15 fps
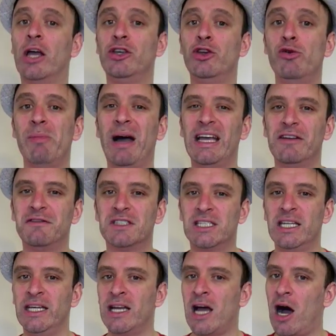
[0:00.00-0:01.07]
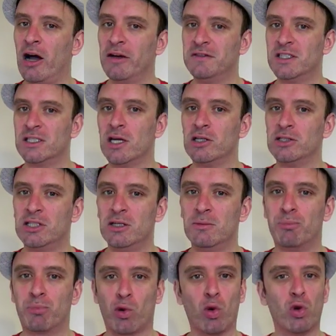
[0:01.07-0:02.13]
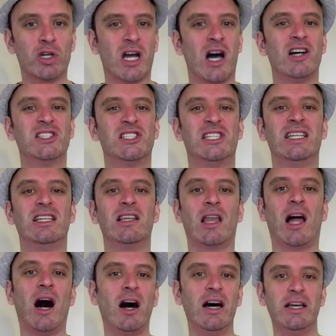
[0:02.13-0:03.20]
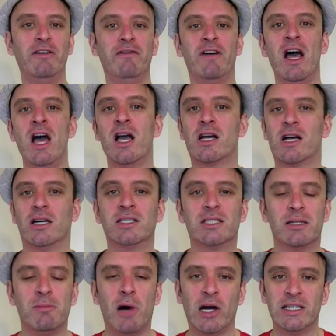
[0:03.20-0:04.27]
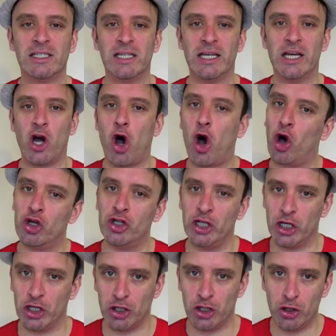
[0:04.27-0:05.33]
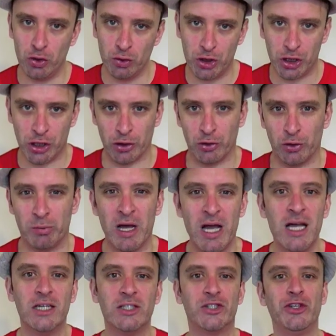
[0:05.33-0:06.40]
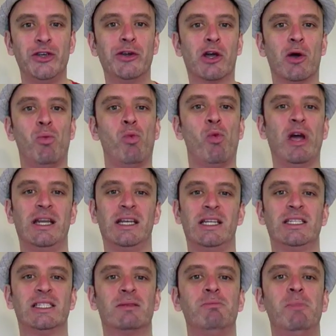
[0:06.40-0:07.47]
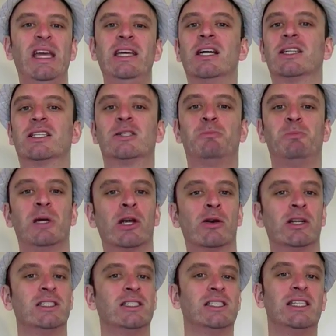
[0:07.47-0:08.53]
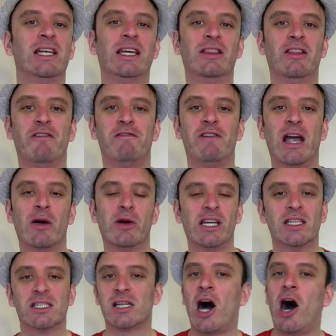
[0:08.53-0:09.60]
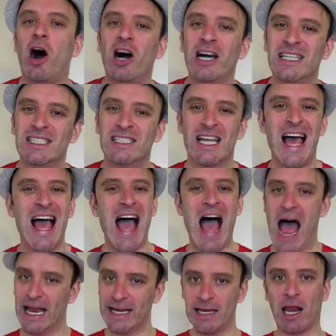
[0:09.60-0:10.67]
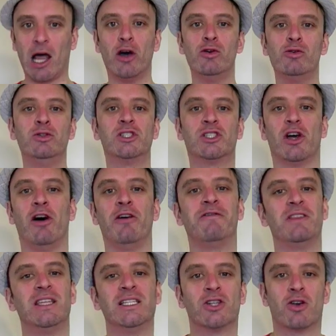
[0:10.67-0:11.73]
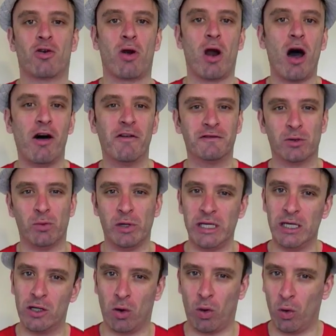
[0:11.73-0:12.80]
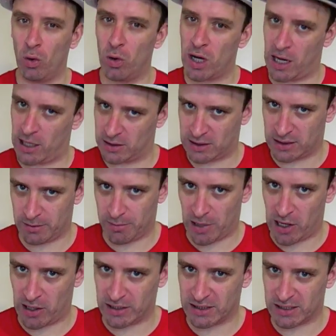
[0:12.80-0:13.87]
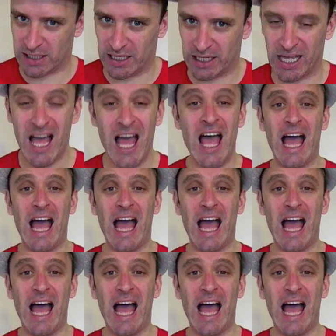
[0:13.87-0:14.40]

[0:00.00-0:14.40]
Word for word: You may have seen I've started broadcasting live customising on YouTube so you can witness me experiencing the various highs and lows of this craft we call customizing.